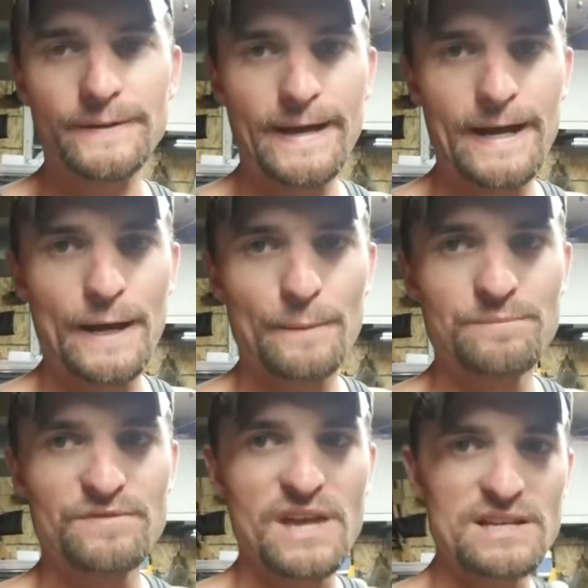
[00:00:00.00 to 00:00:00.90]
If
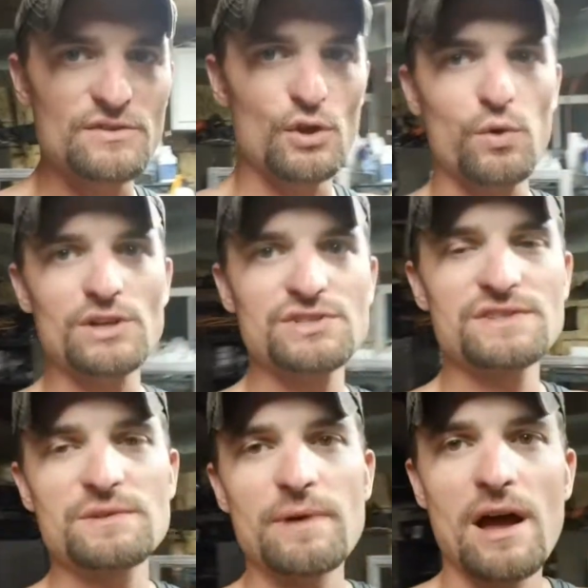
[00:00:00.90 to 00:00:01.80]
you guys have any questions
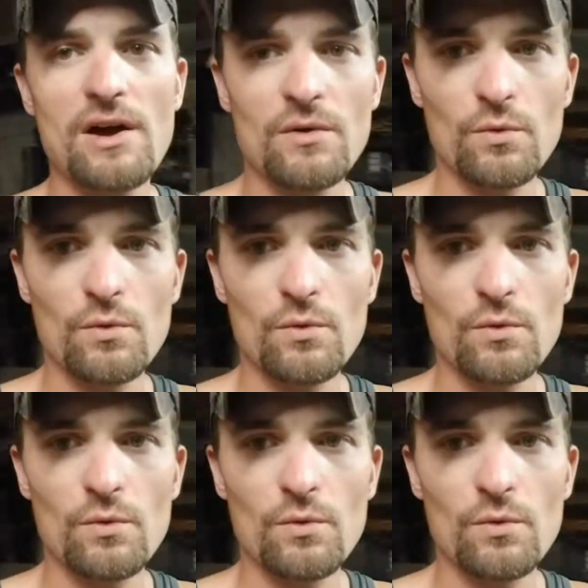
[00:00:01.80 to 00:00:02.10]
about